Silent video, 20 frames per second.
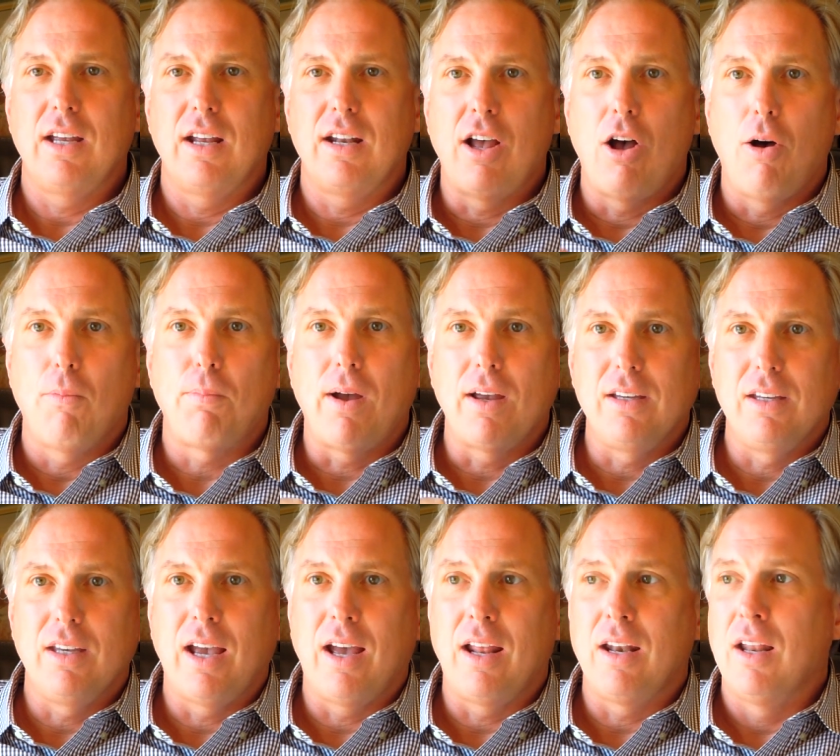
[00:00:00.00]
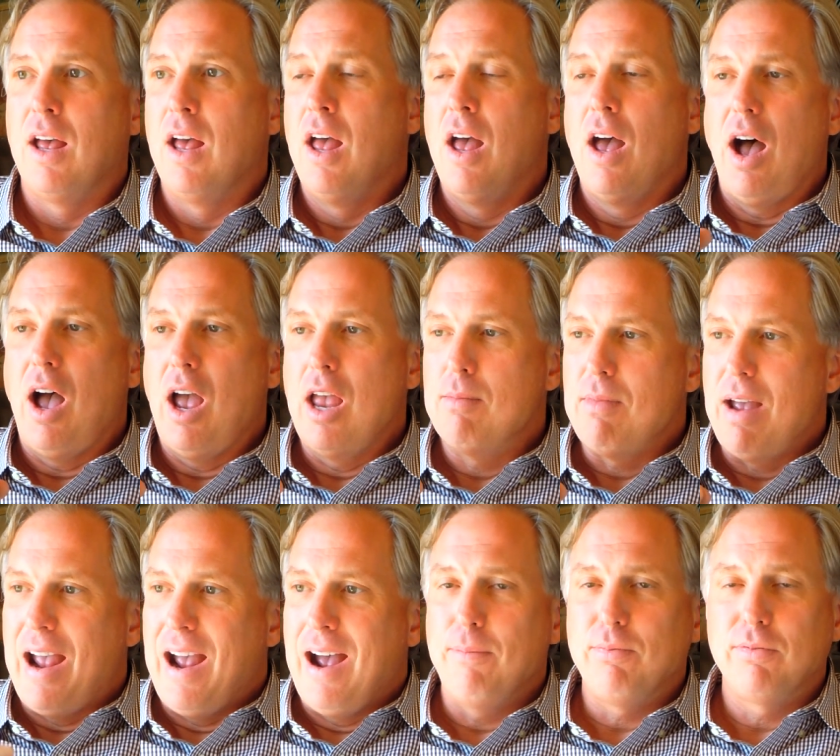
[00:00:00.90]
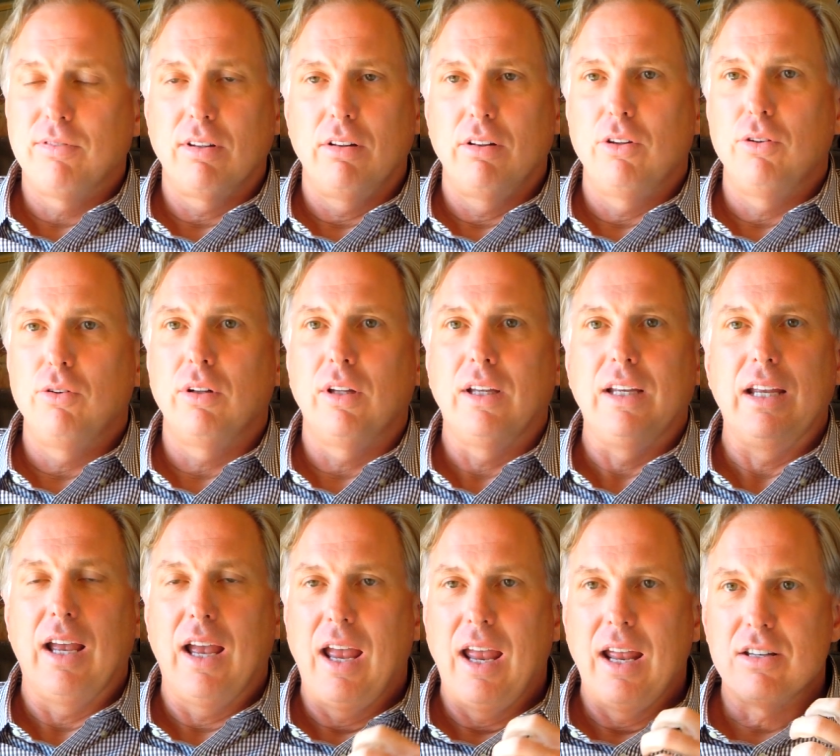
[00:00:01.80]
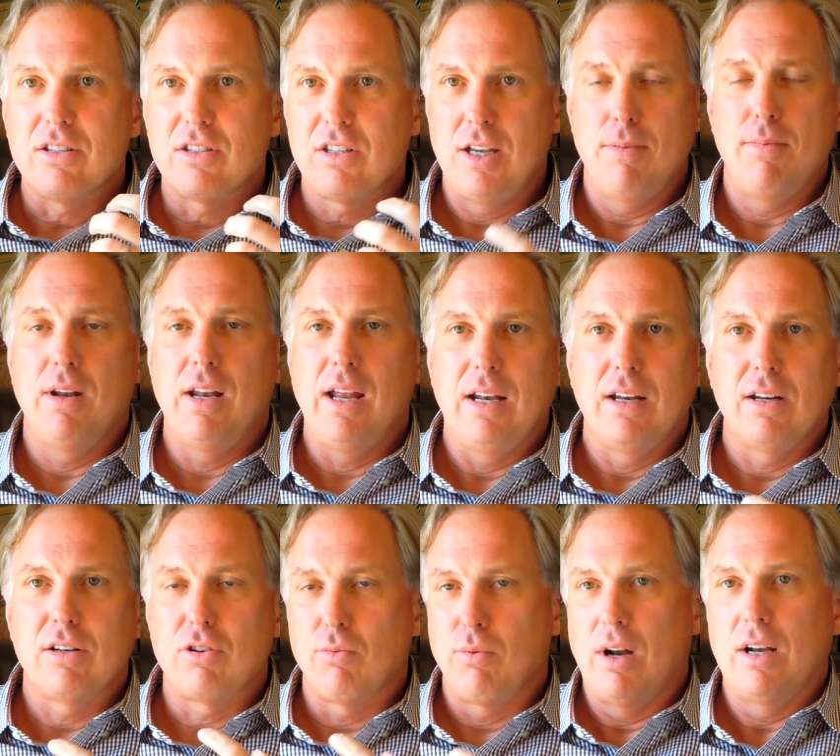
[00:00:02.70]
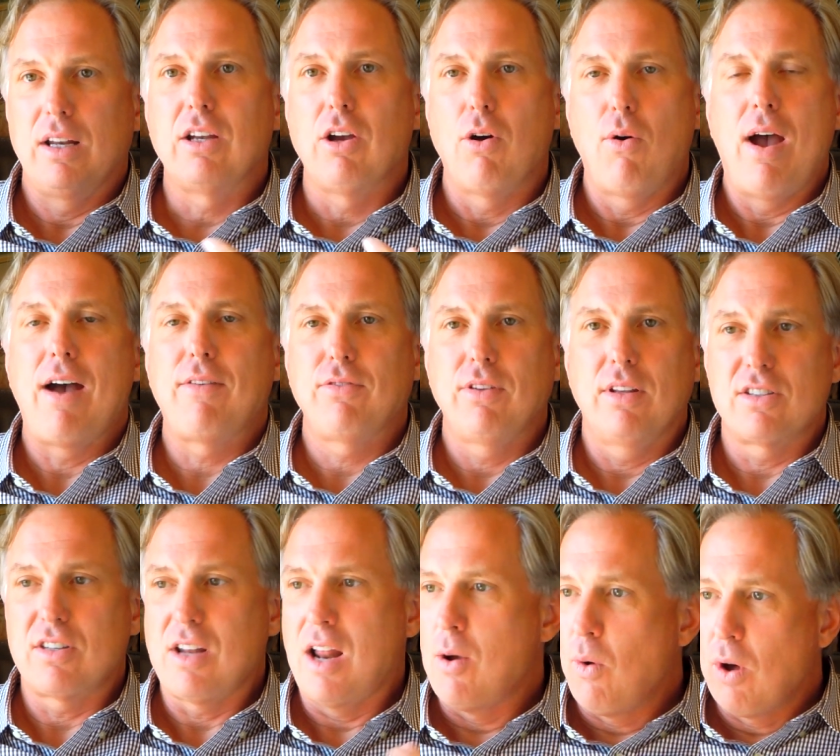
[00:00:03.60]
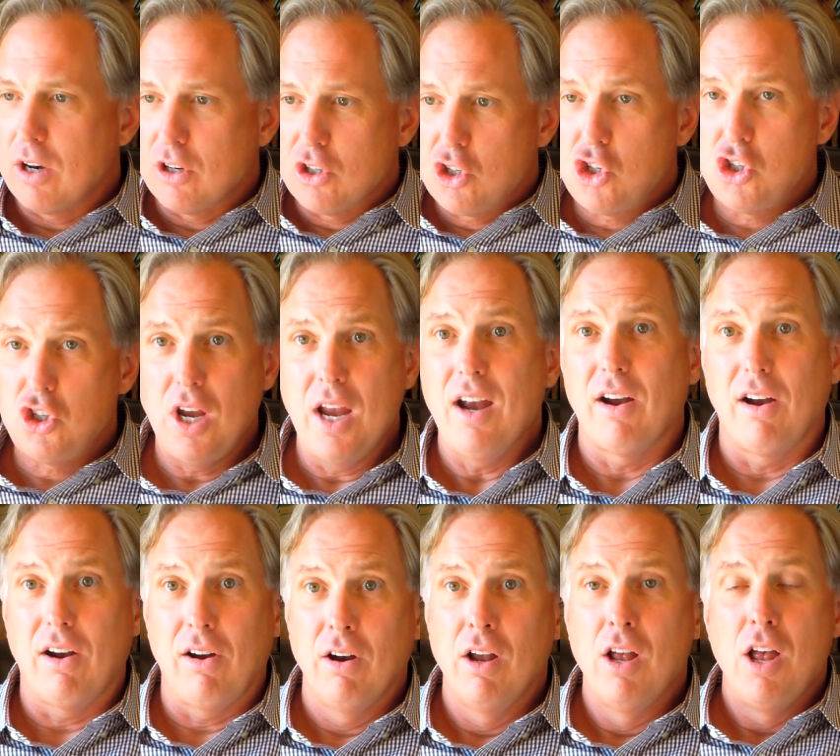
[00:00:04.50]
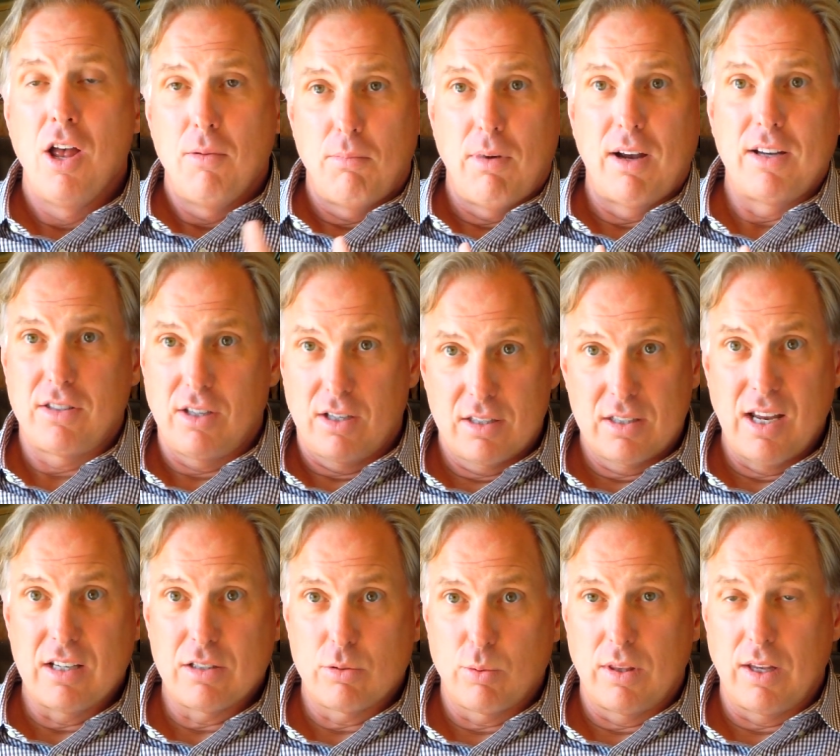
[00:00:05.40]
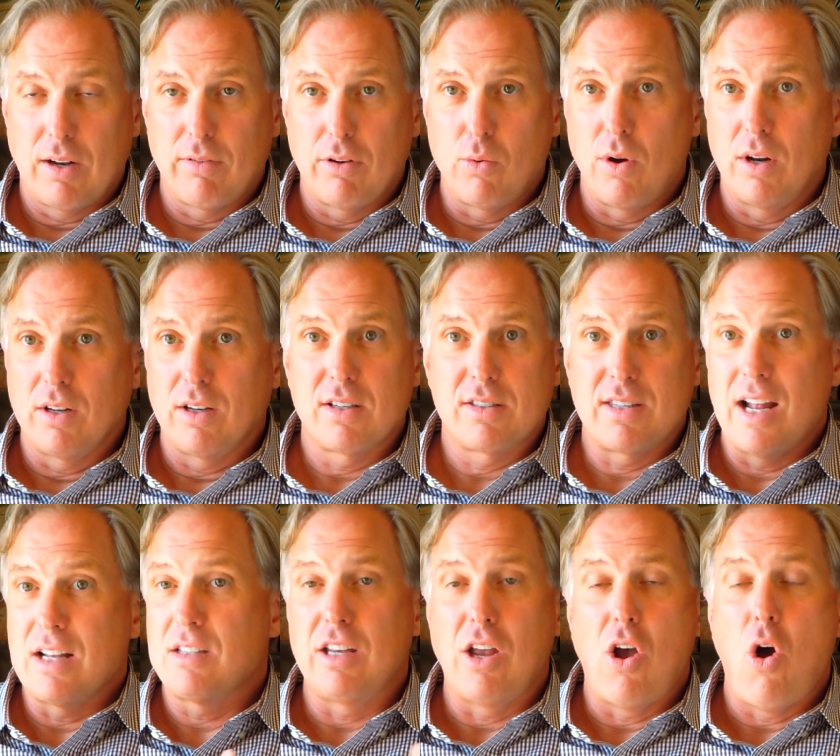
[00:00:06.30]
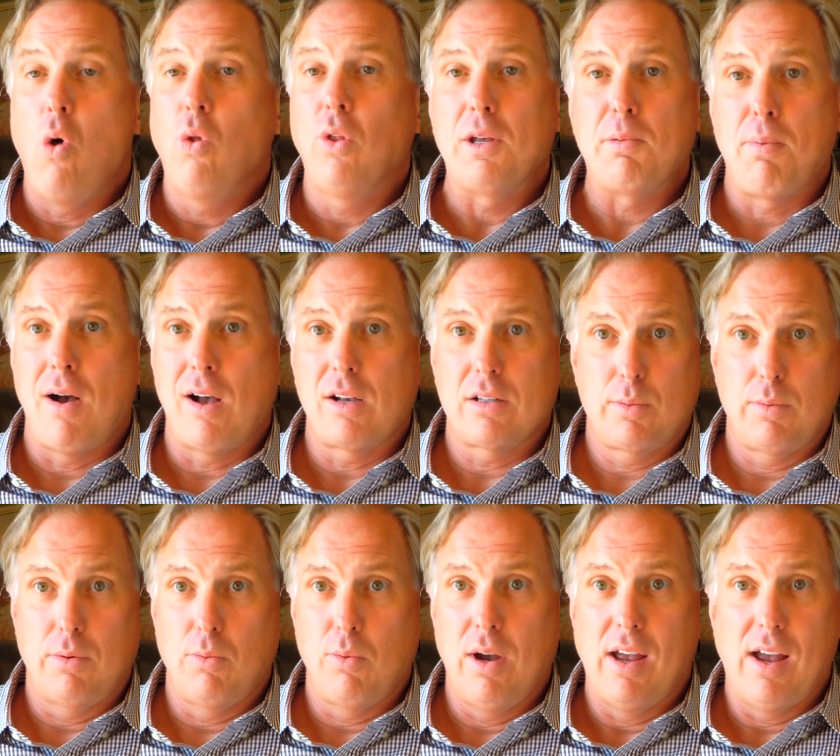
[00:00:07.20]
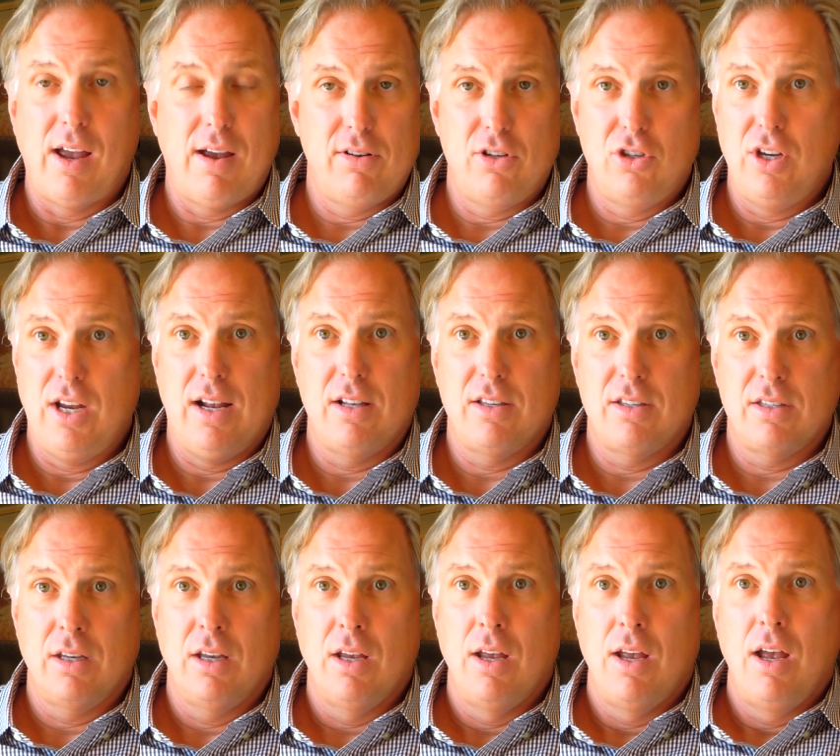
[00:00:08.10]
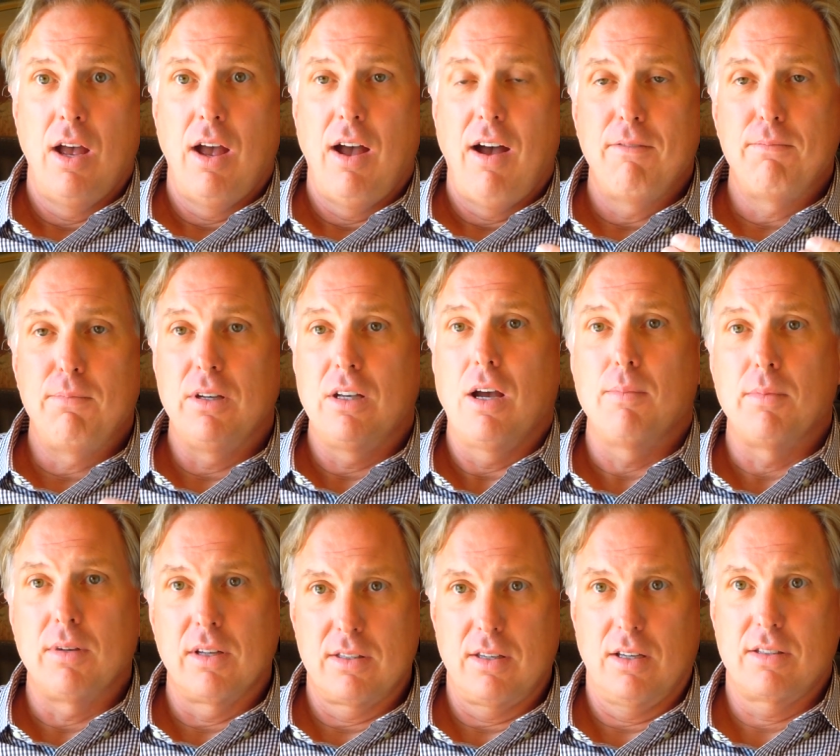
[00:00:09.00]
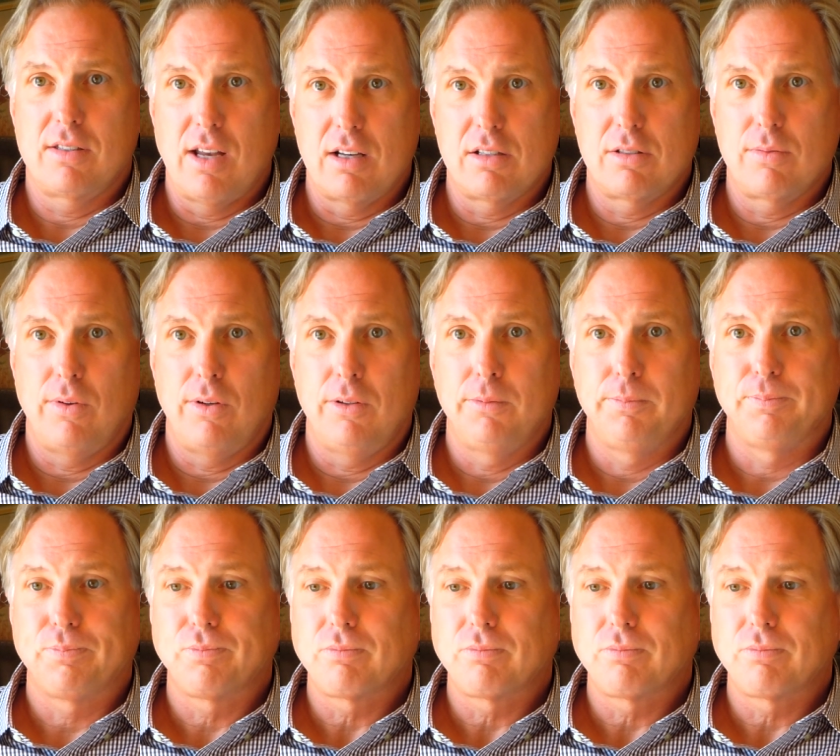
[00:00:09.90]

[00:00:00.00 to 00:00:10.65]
I get and help I can get. I am absolutely intimidated to ready to go after this. I want to share my success with everyone because that's the only possible way I have a chance of becoming successful.